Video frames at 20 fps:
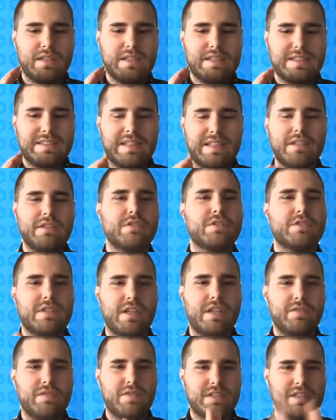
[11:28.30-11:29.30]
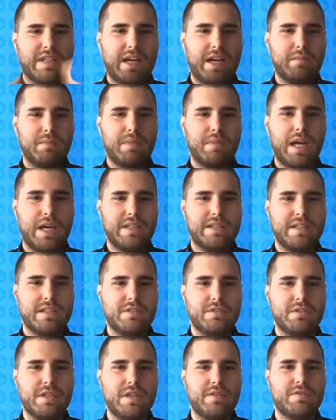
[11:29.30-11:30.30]
set yourself a timeline that
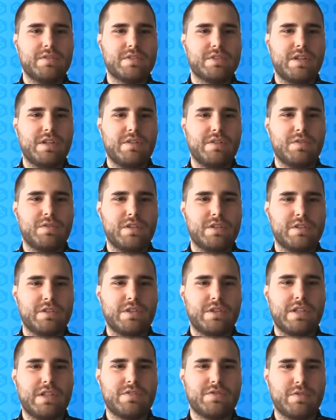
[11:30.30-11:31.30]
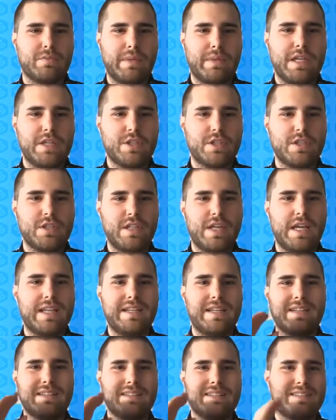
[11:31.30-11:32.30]
you give yourself for the transformation,
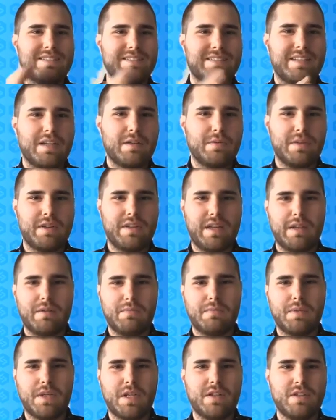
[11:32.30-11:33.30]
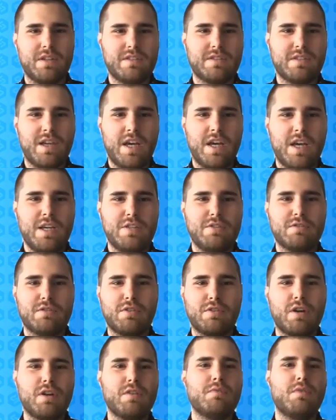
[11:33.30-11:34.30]
and then stick with that, because you're
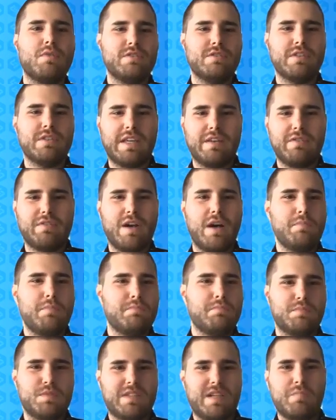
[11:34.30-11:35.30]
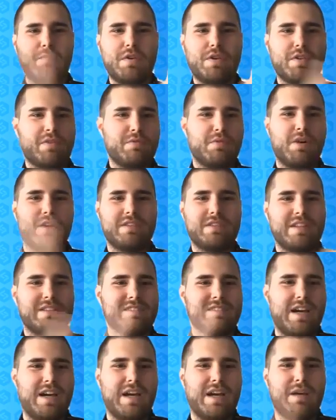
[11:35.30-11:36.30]
gonna want to give up somewhere throughout that
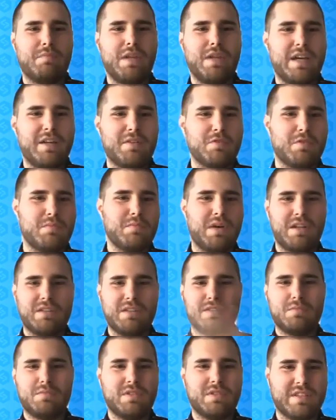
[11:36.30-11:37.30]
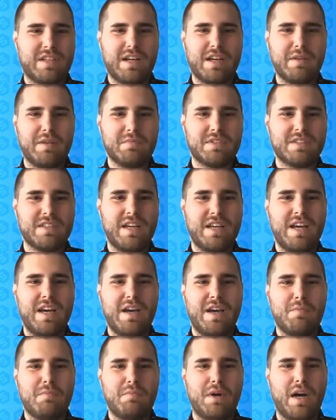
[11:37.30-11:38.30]
timeline or multiple times,
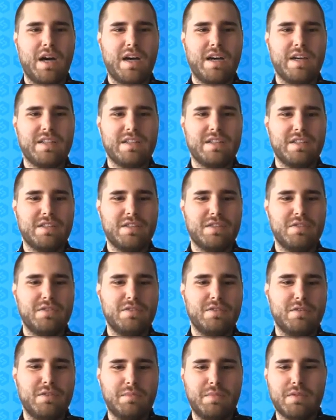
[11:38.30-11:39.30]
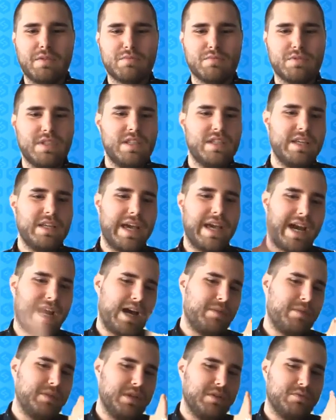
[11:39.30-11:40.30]
but you'll be really
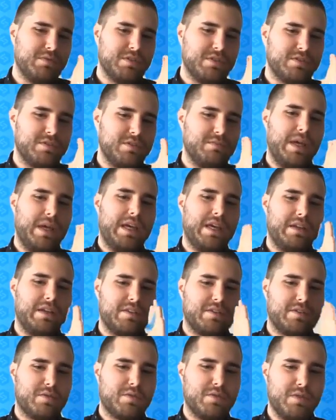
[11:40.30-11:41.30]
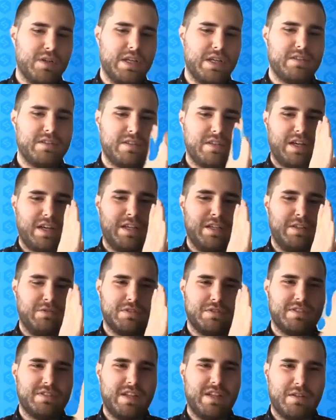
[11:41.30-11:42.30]
happy once you make it through it and you
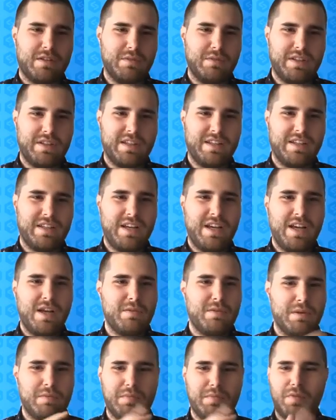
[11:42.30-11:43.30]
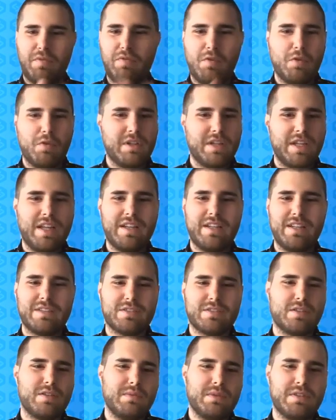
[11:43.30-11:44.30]
stuck with it. But before then, there's
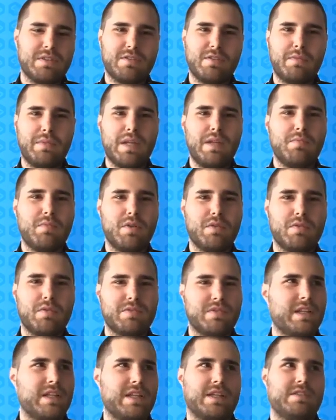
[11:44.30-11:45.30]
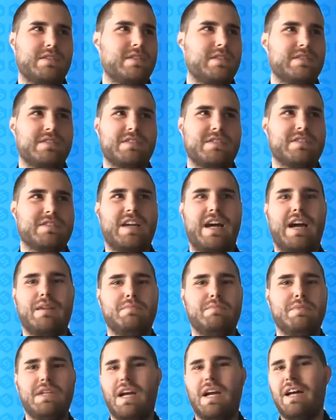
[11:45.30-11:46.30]
going to be so many moments where you're like, this can't
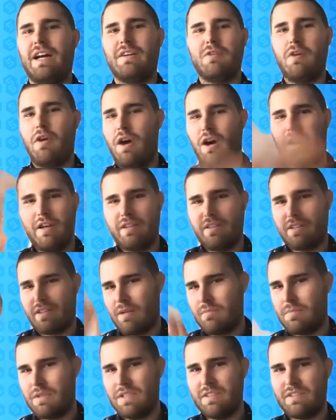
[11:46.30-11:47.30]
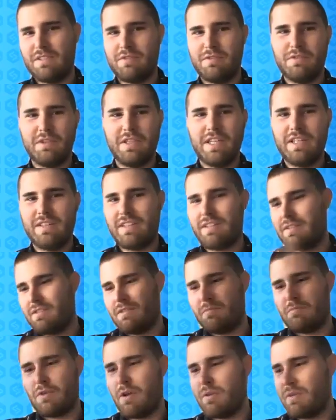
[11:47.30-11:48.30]
be. I don't know how other companies are doing it. They're
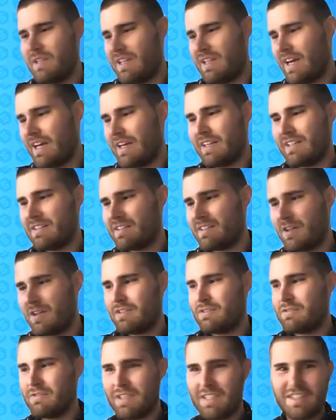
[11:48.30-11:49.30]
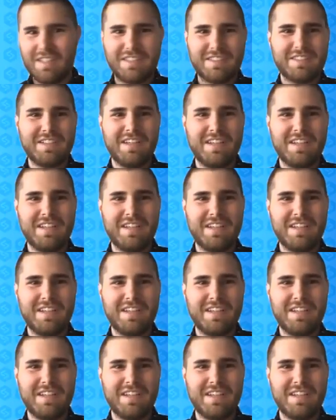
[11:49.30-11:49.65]
probably lying. They're not doing this.